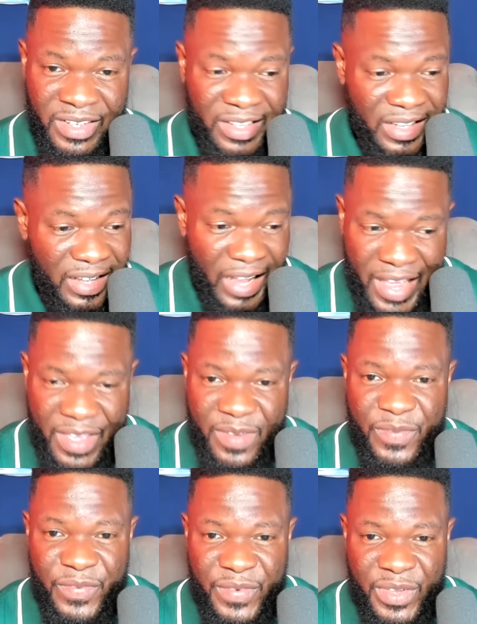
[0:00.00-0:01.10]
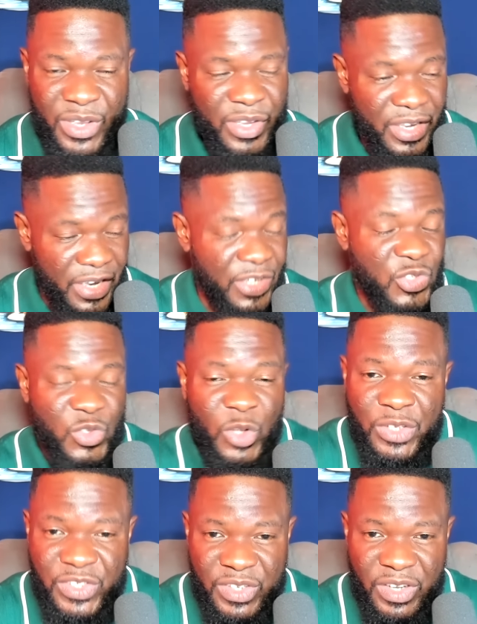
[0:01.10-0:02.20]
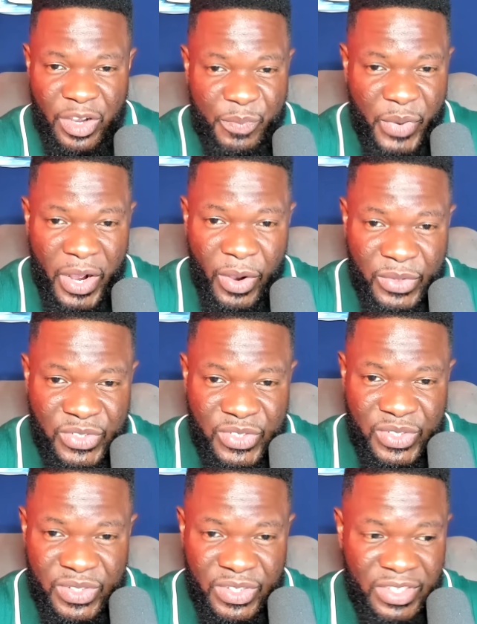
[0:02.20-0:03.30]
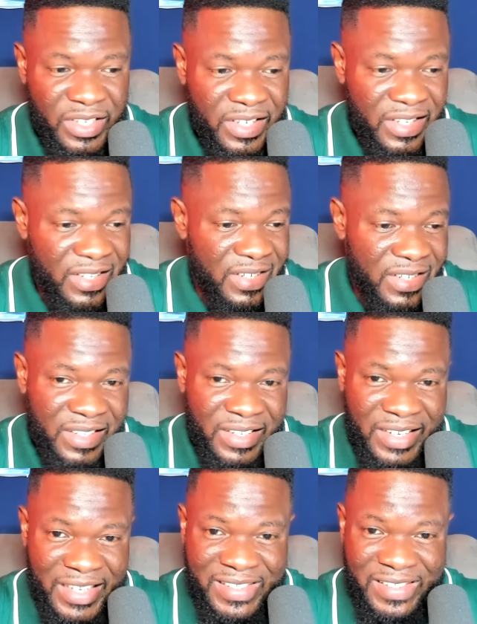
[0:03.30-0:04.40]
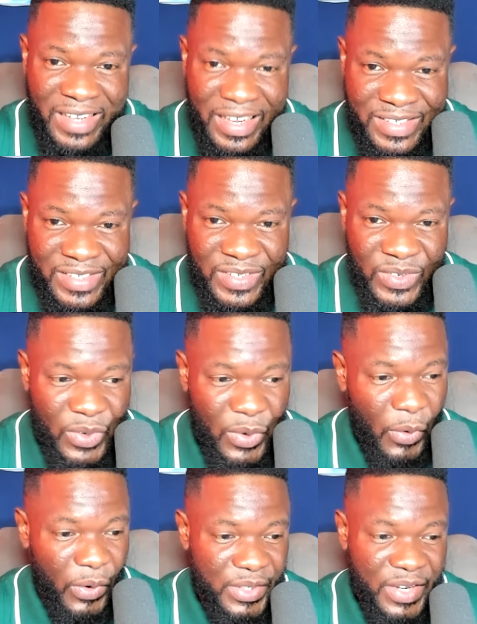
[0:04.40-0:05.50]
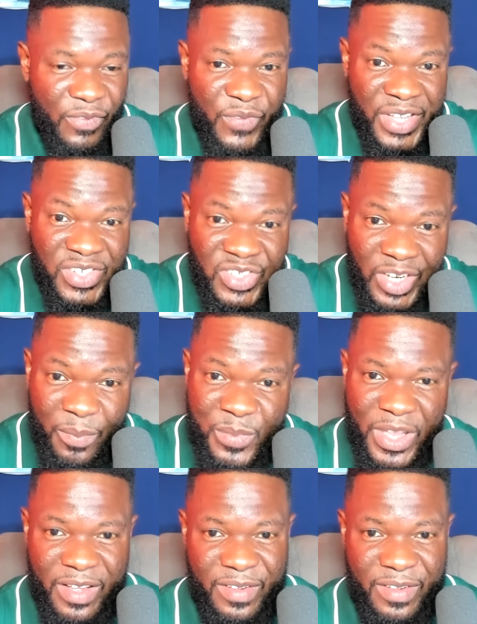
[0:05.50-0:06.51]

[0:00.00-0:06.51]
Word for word: life is not about the start or the first chapter,